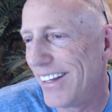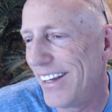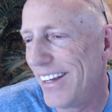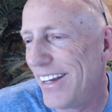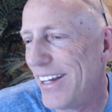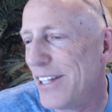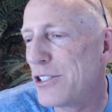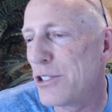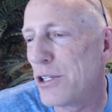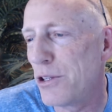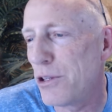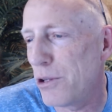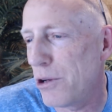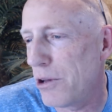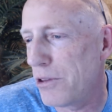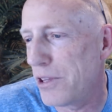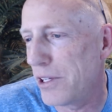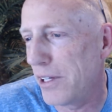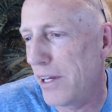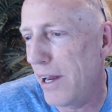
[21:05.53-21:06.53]
It's the
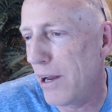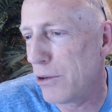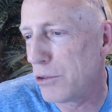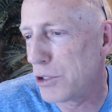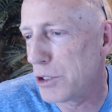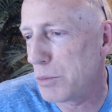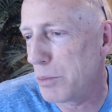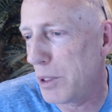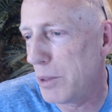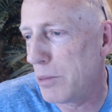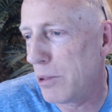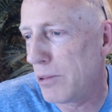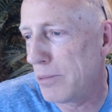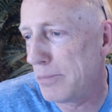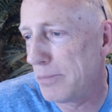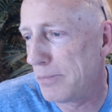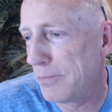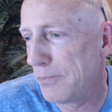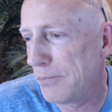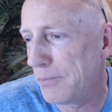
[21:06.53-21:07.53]
thought that counts, people.
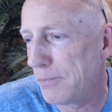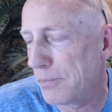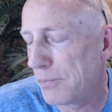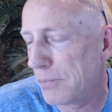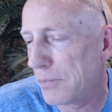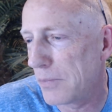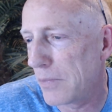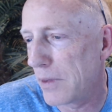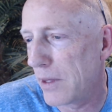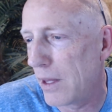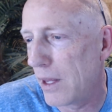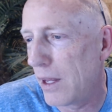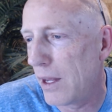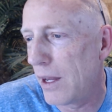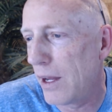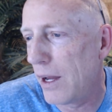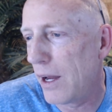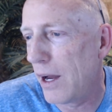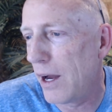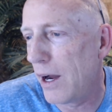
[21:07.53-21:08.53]

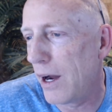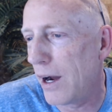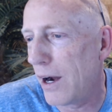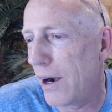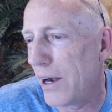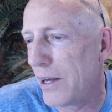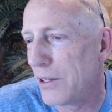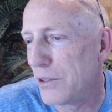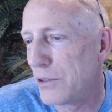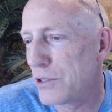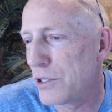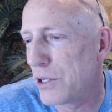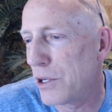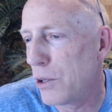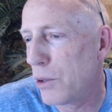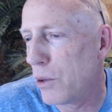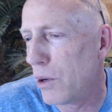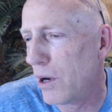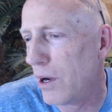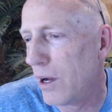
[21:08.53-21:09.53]
All right,
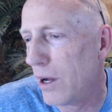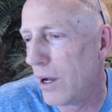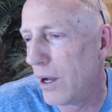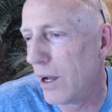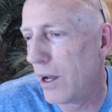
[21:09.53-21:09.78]
so